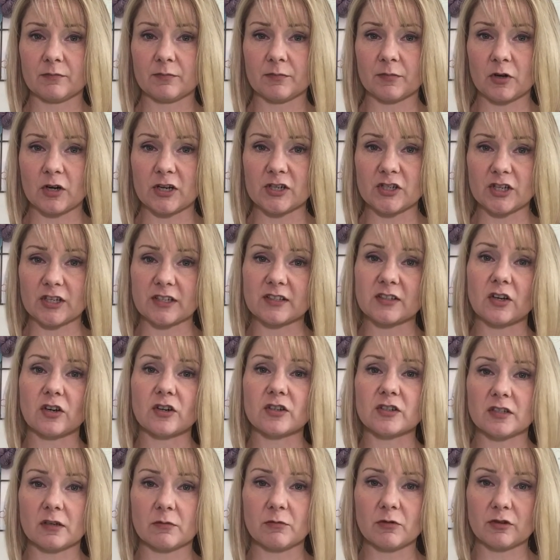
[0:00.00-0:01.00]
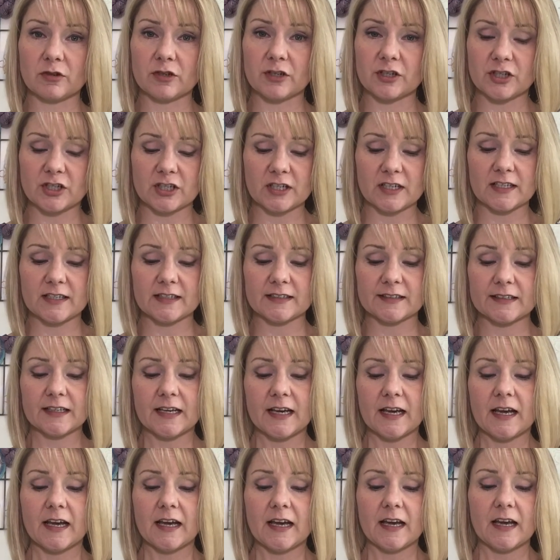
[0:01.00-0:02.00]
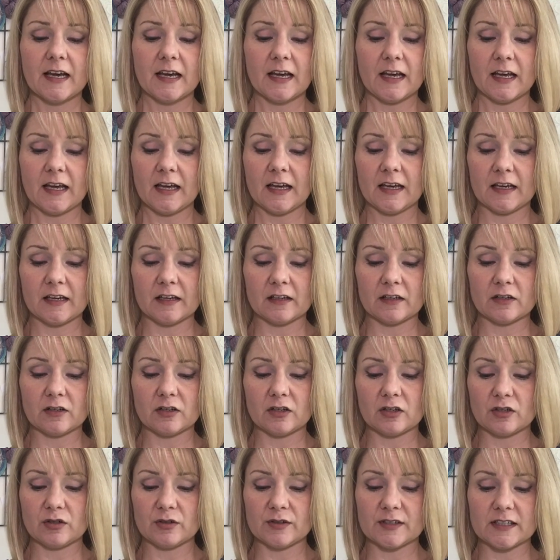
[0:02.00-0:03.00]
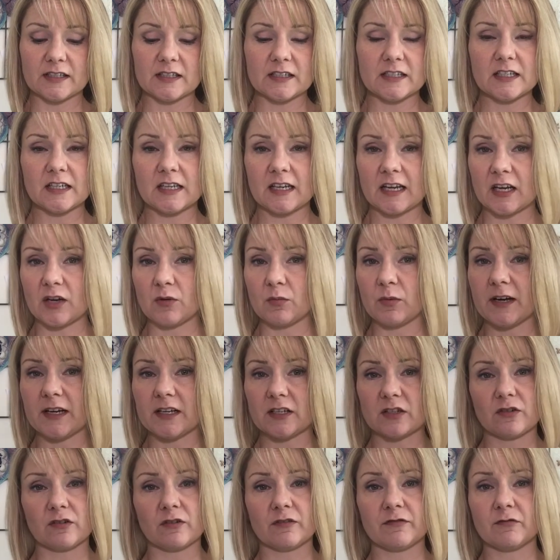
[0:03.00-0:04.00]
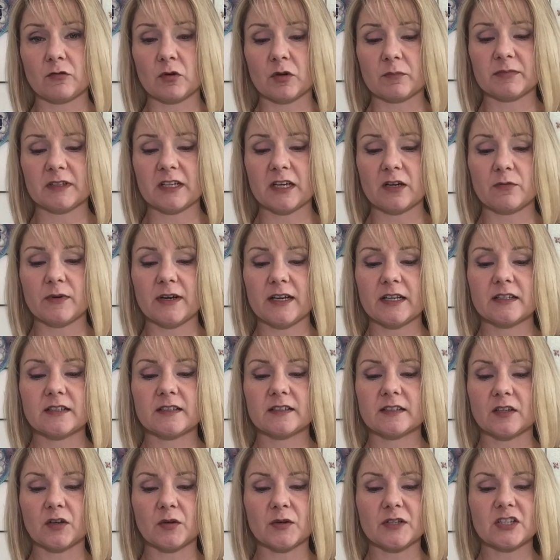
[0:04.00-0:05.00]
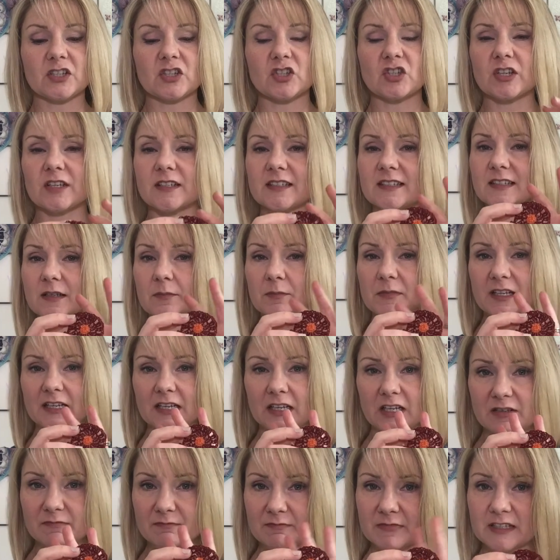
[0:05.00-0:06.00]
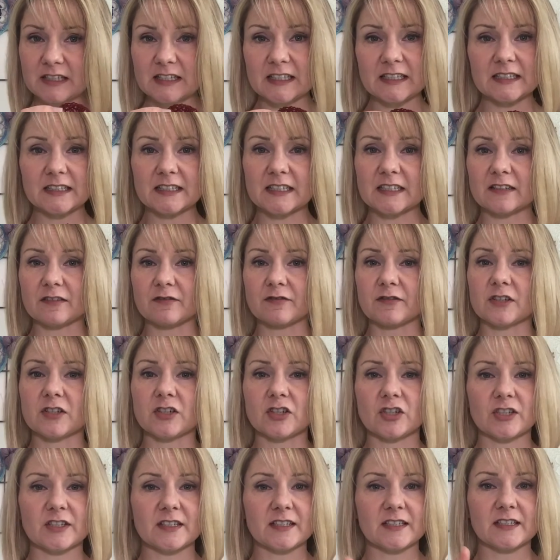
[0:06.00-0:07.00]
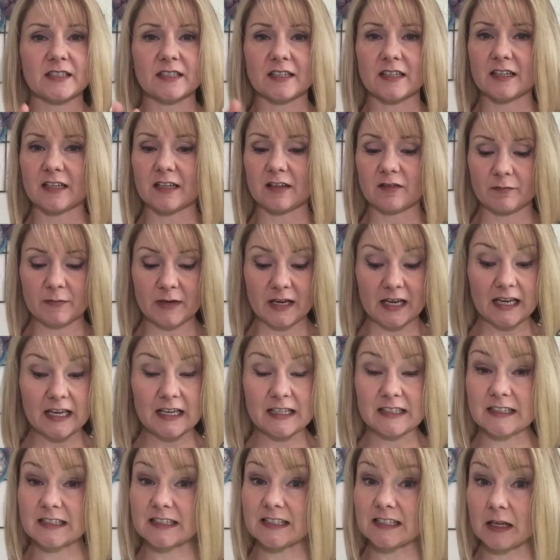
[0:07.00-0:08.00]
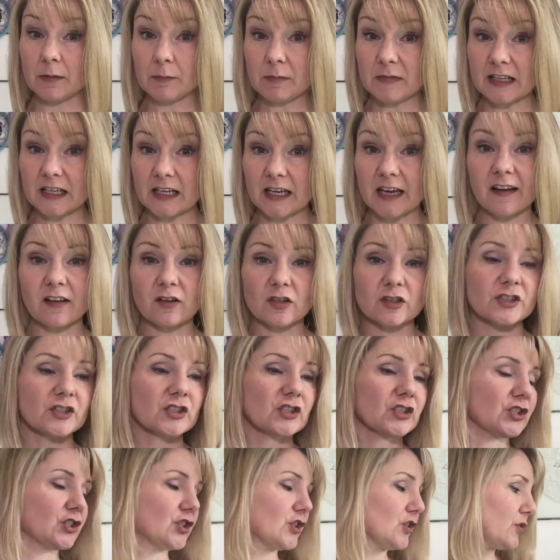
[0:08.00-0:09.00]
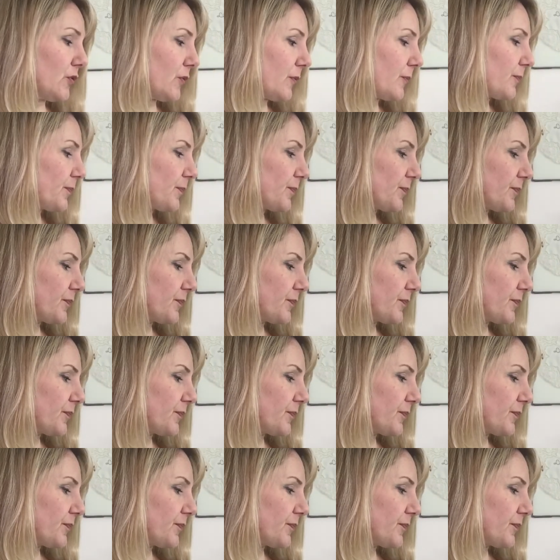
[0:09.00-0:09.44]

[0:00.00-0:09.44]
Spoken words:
projects are double crochets and using DK weight or 4-ply weights. So it's just something completely different, just to give my hands something else to do.